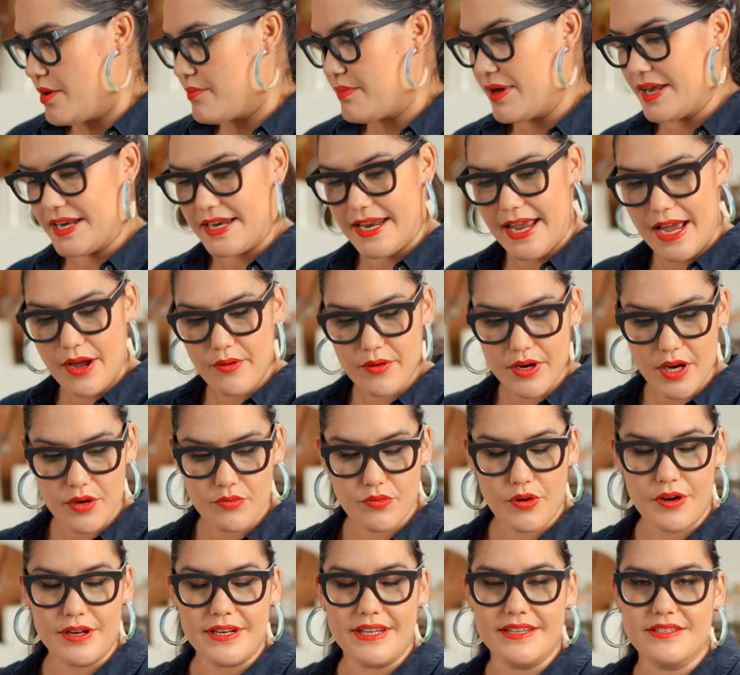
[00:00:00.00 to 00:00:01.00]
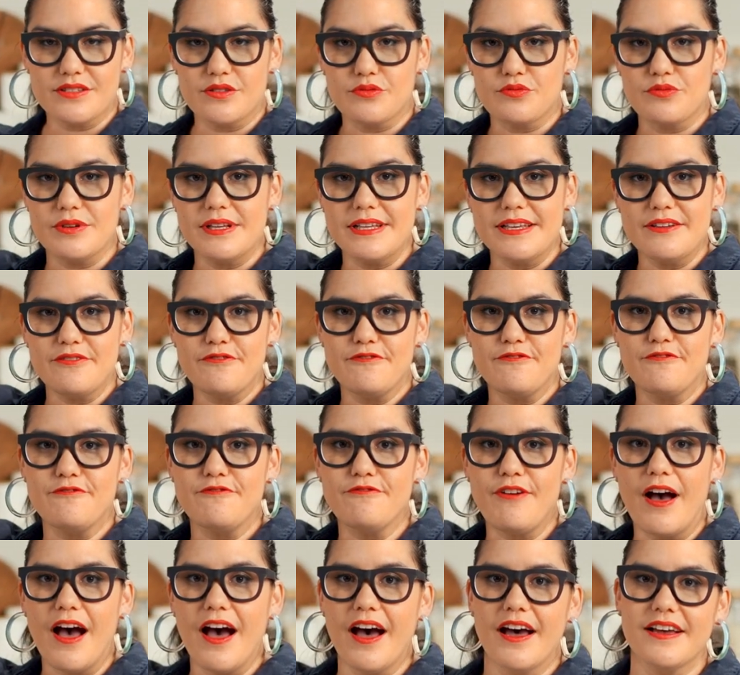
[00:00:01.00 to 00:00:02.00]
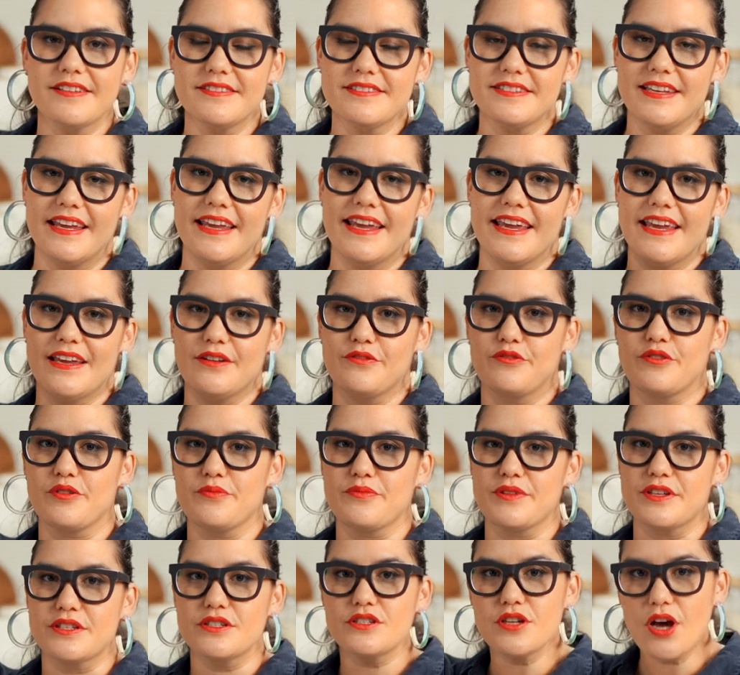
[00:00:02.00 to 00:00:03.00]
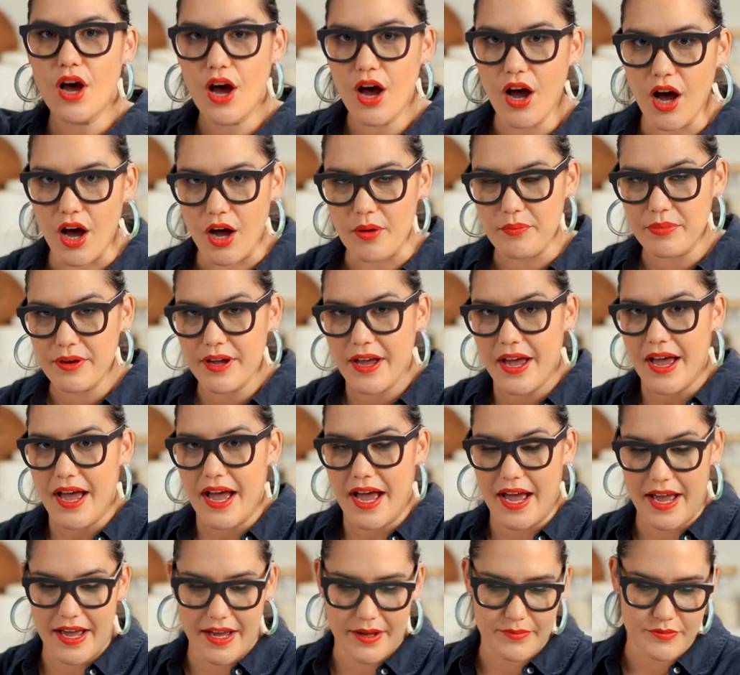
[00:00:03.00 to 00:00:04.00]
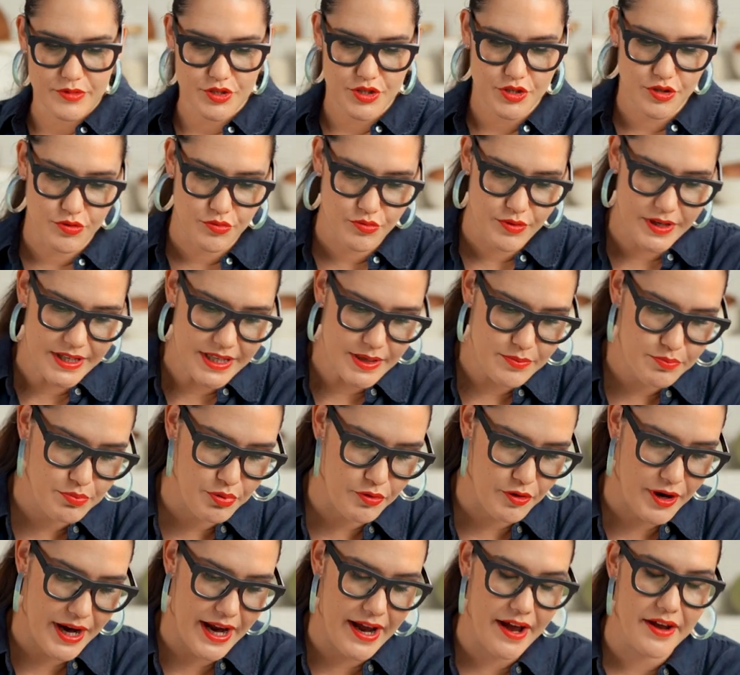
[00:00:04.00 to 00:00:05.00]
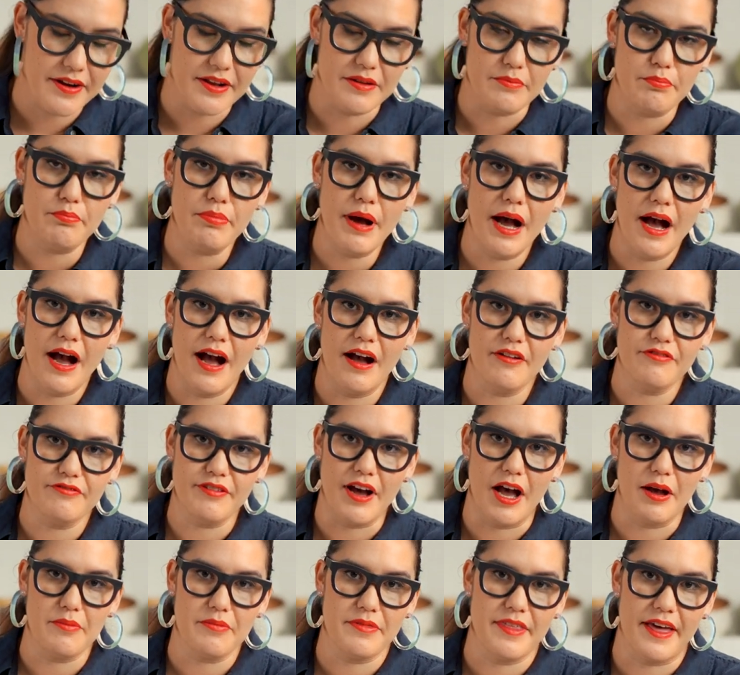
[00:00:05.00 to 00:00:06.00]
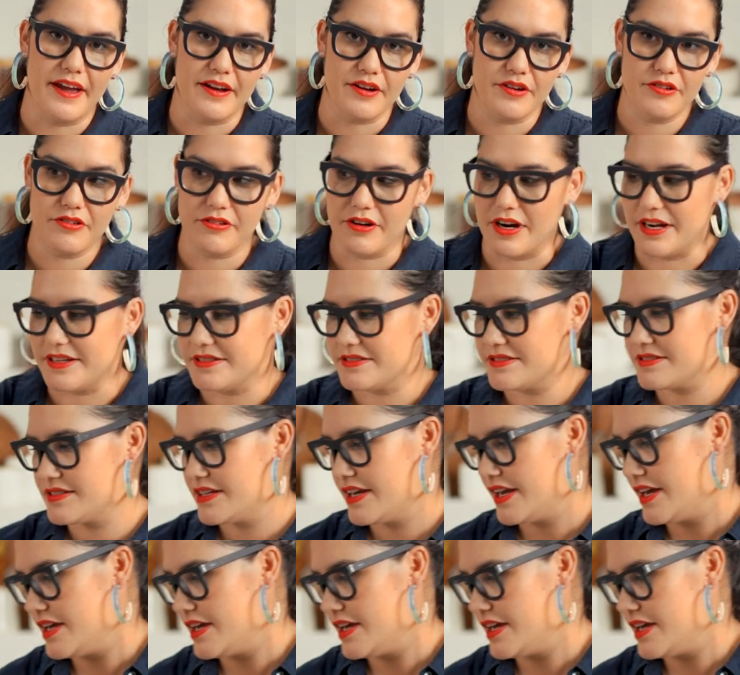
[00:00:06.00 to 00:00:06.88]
But now what I want is a really fast heat from the top um, to really brown and puff up that crust.